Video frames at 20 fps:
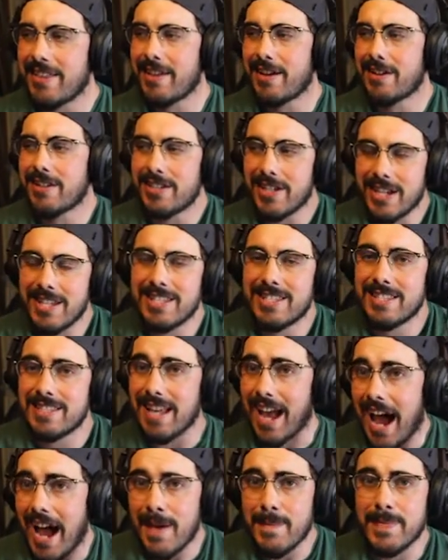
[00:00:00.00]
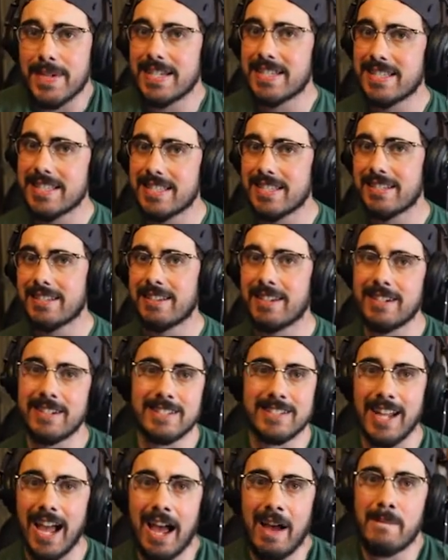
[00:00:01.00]
they're just zombies.
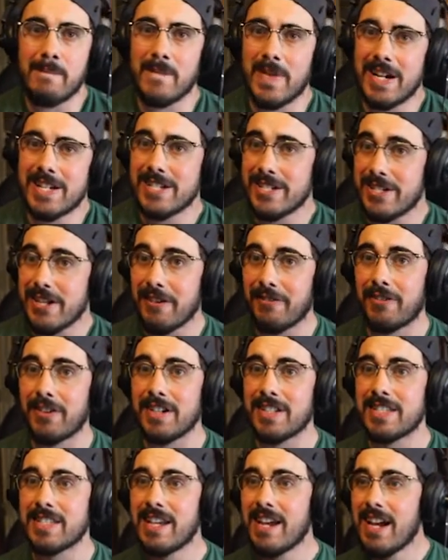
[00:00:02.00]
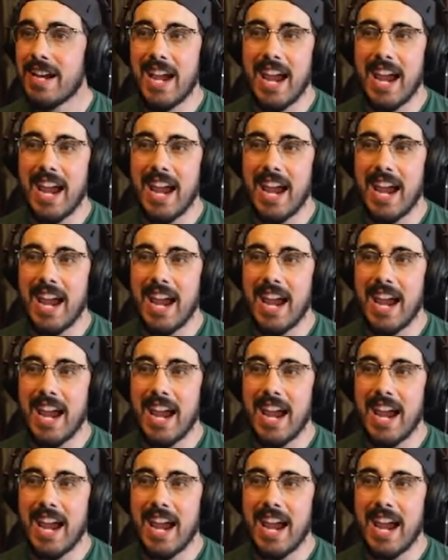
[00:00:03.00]
There's not much difference.